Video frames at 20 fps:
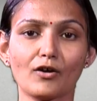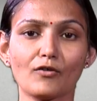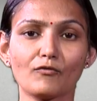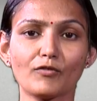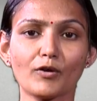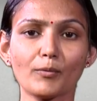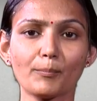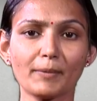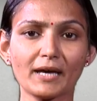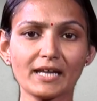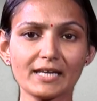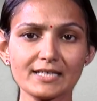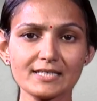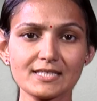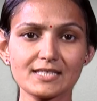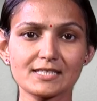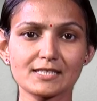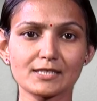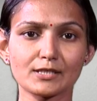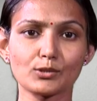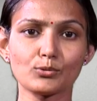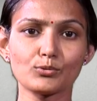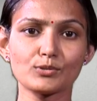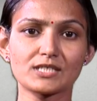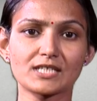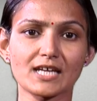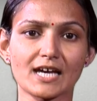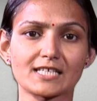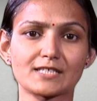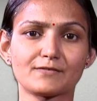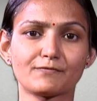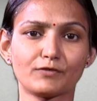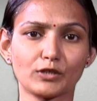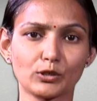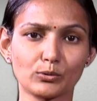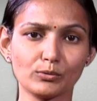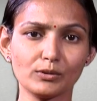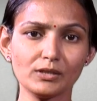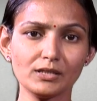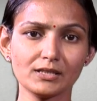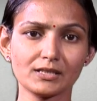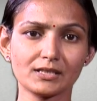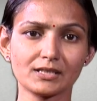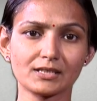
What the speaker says: For pellets used as fuel,